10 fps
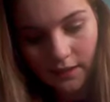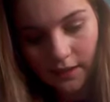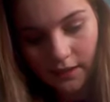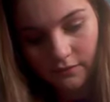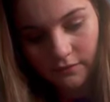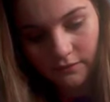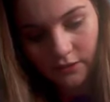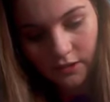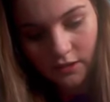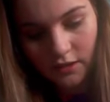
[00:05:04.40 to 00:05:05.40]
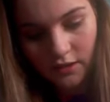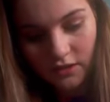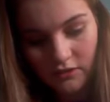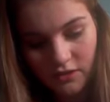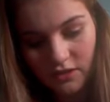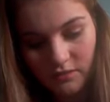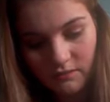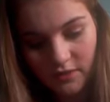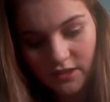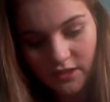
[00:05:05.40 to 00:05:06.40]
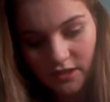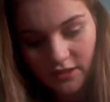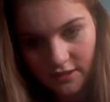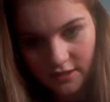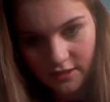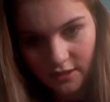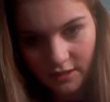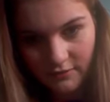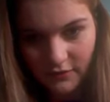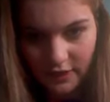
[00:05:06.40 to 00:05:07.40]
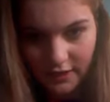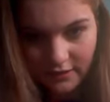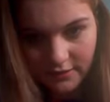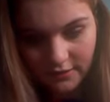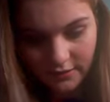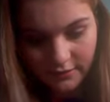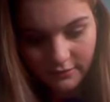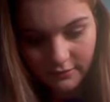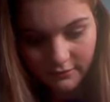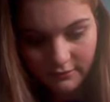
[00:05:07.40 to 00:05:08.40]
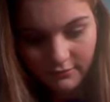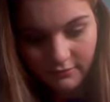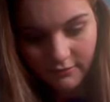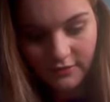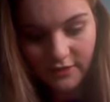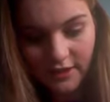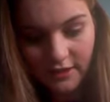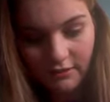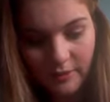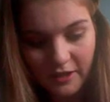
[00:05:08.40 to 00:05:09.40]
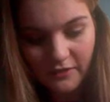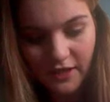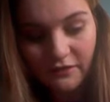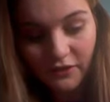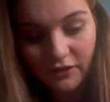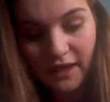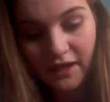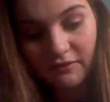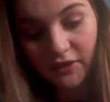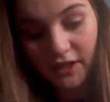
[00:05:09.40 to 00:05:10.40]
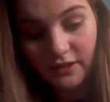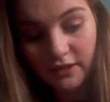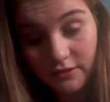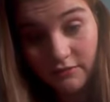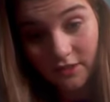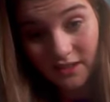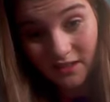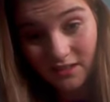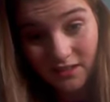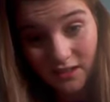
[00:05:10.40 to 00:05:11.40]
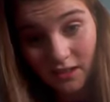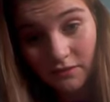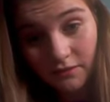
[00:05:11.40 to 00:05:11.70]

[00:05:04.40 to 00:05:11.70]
have, you just research into certain things with a little bit of effort, you can find loads of really nice stuff.